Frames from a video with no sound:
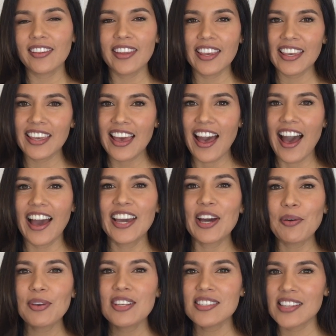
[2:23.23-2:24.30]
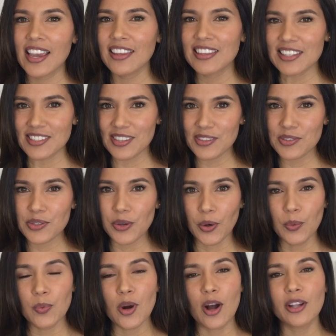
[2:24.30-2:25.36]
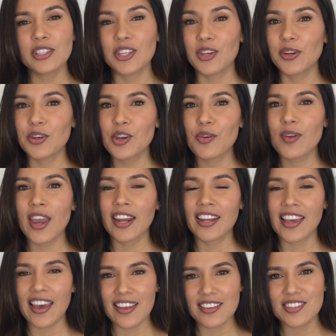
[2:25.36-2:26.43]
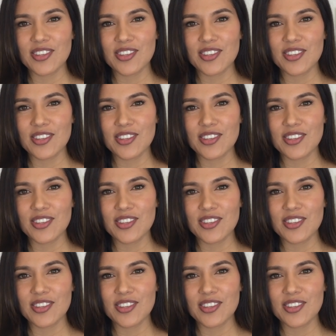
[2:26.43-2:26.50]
Like I always say, this is your world, you're creating it.